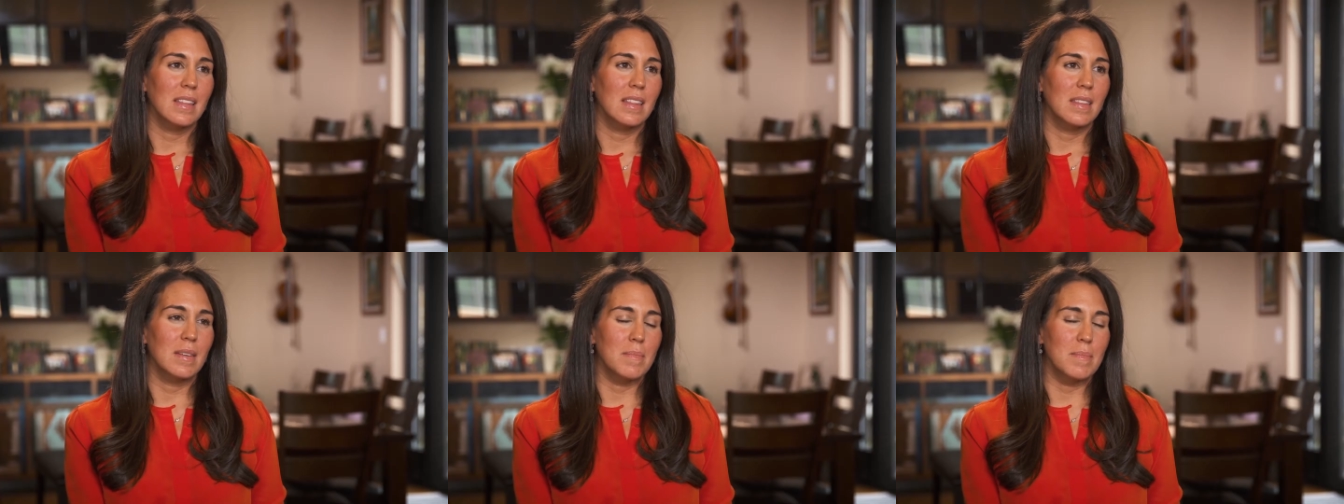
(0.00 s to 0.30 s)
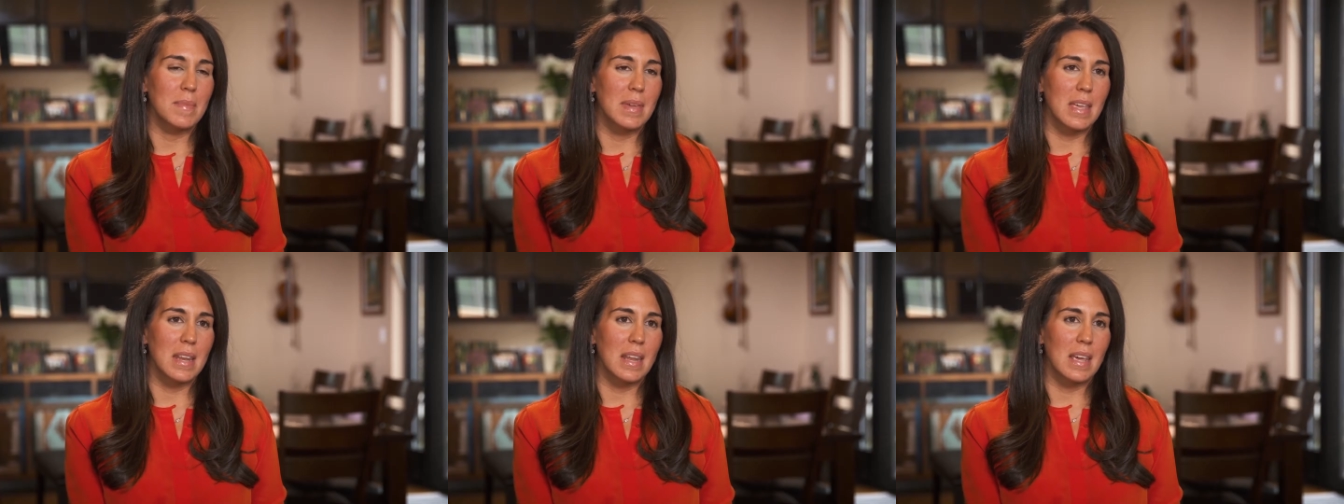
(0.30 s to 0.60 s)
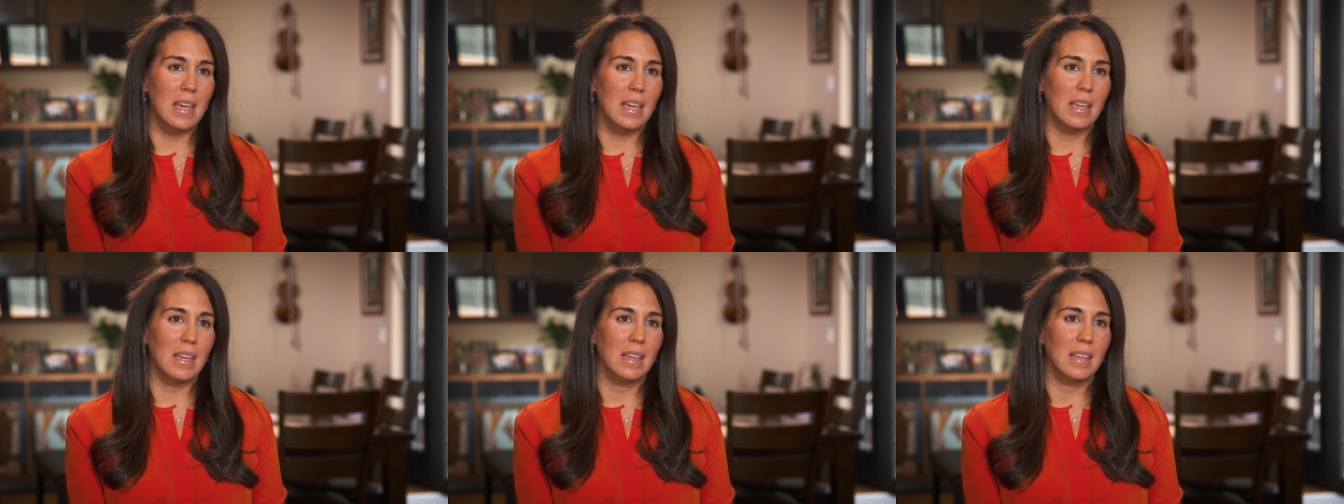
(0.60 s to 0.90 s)
the
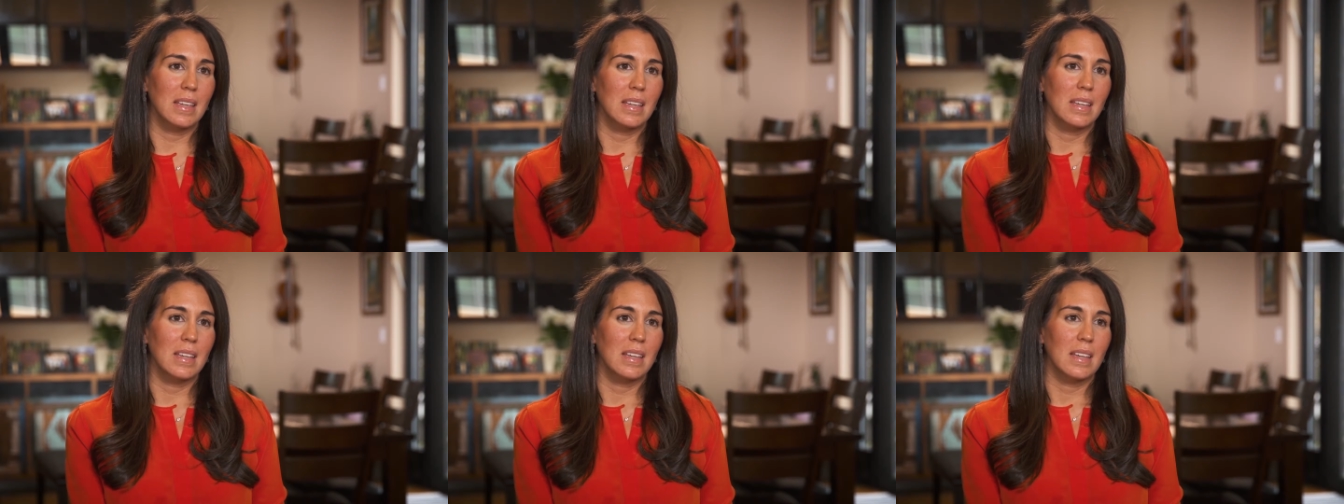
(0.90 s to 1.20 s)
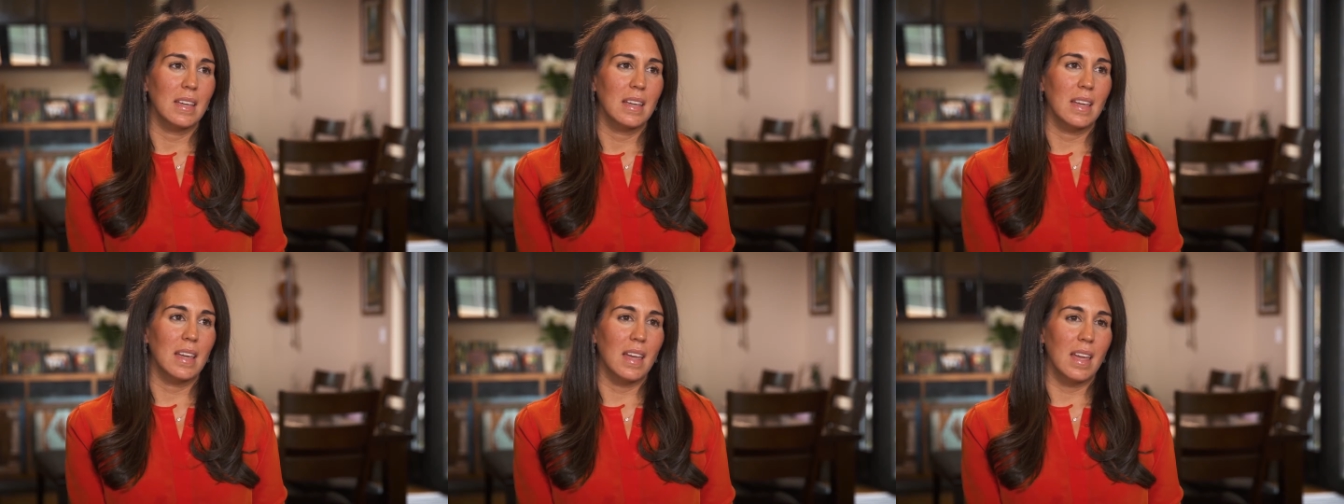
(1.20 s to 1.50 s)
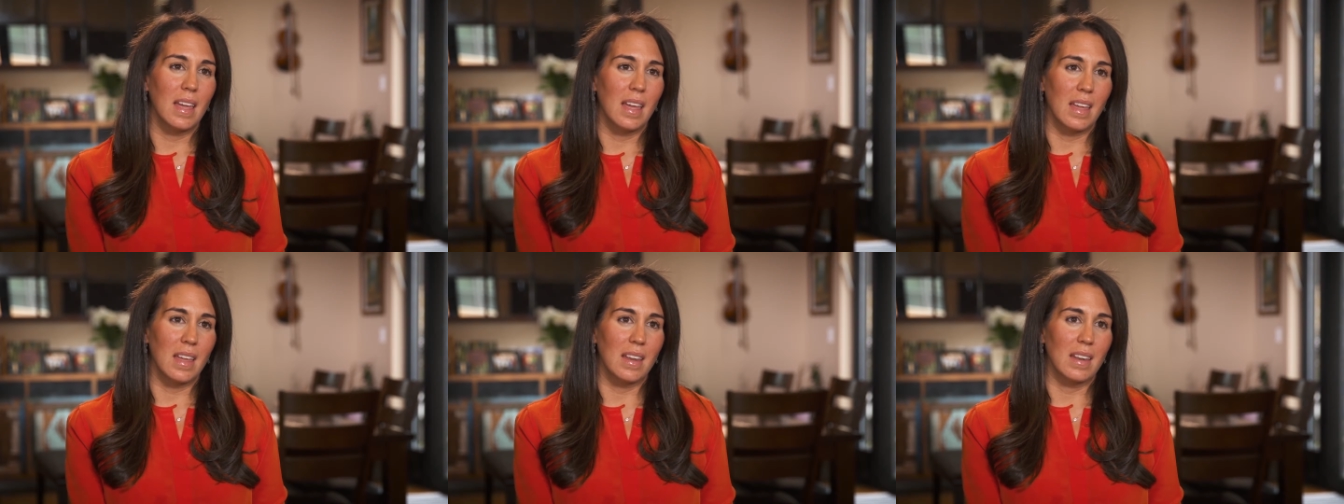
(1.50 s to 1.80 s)
meaning
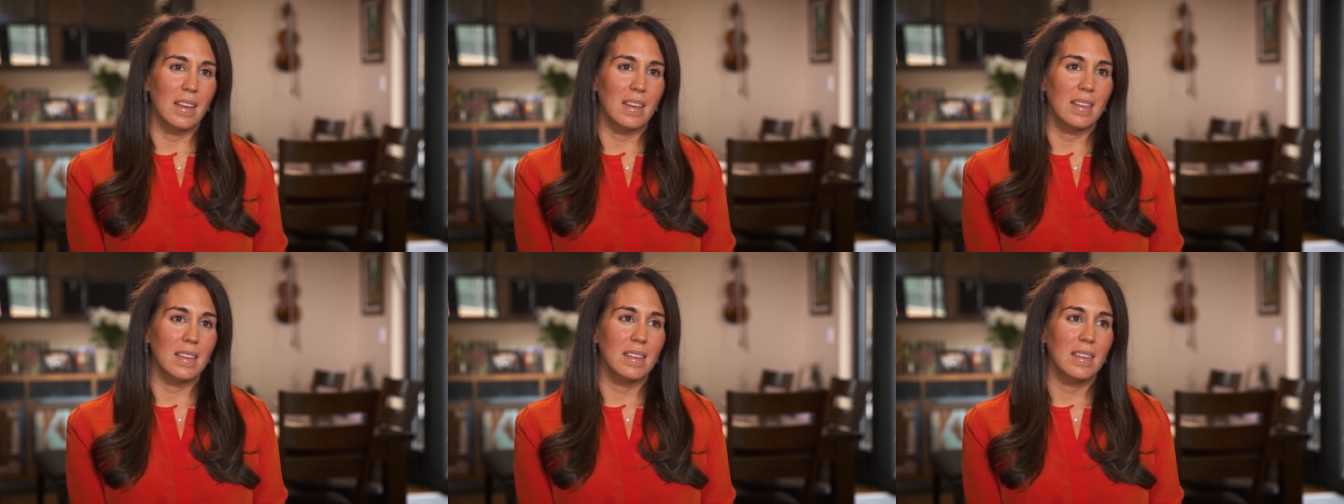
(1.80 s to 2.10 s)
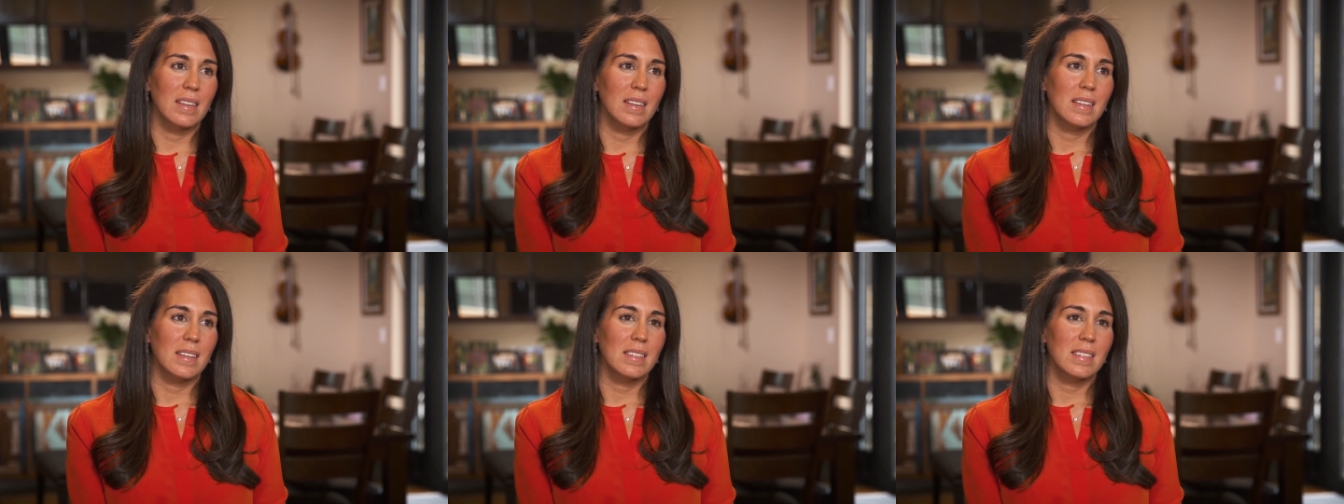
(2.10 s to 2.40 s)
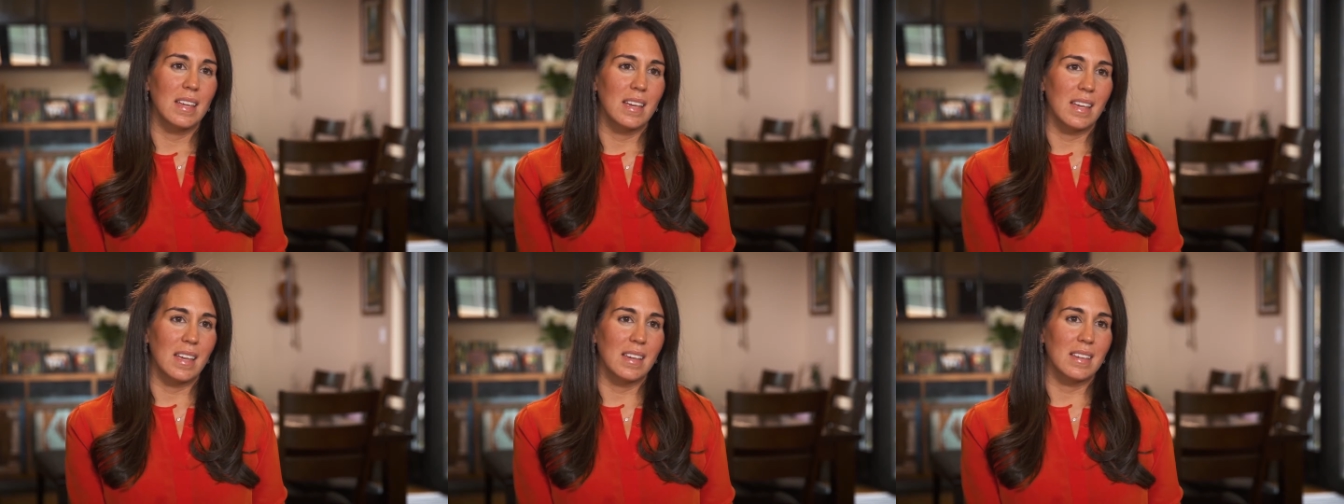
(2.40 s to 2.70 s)
in
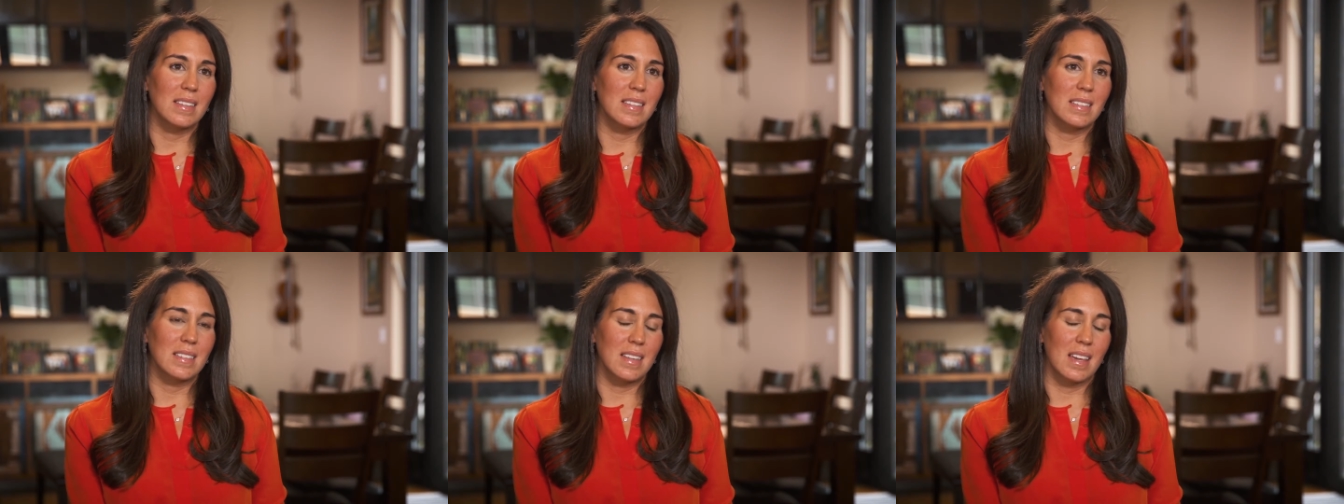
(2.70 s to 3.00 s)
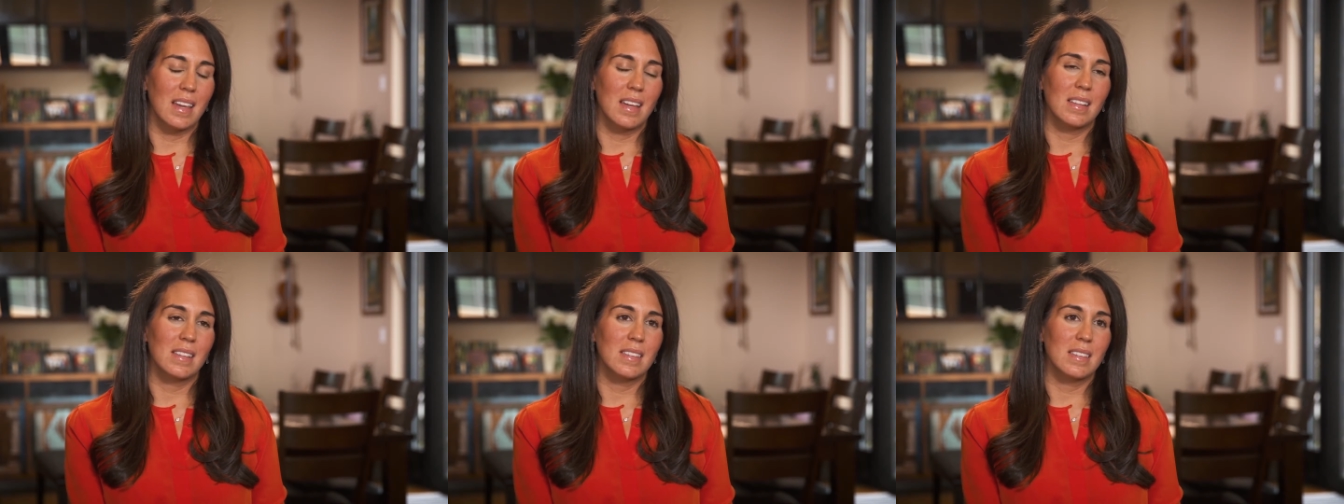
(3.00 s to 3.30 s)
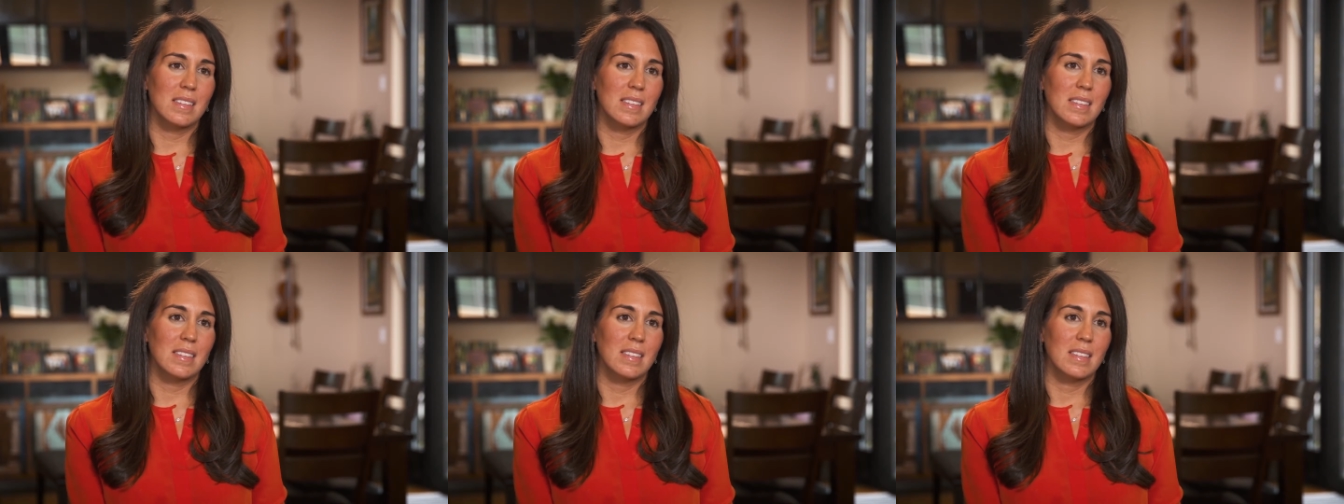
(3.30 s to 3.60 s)
taking a
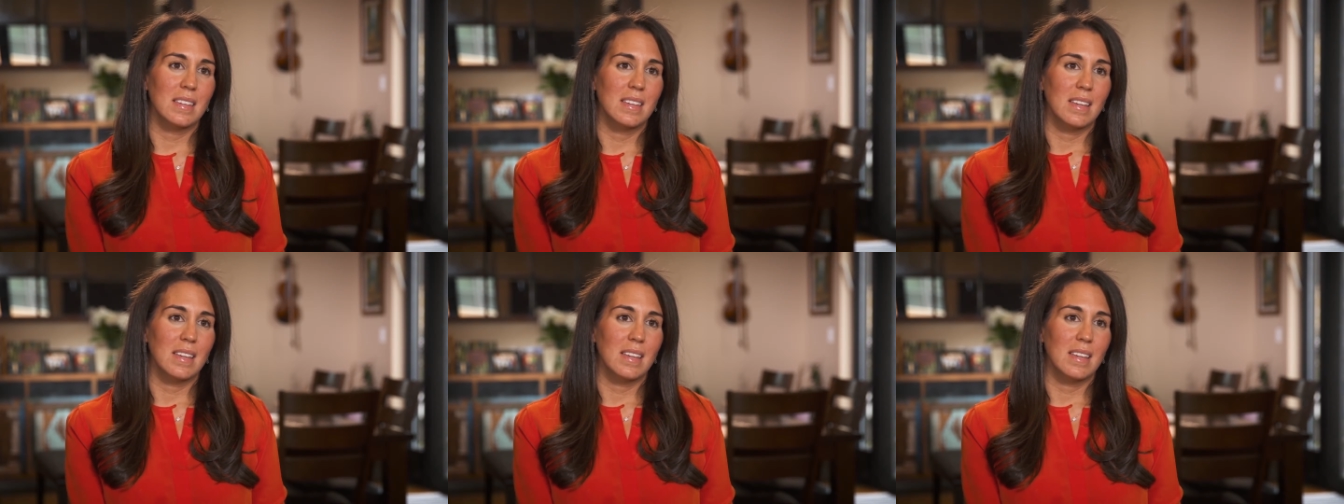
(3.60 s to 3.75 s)
stance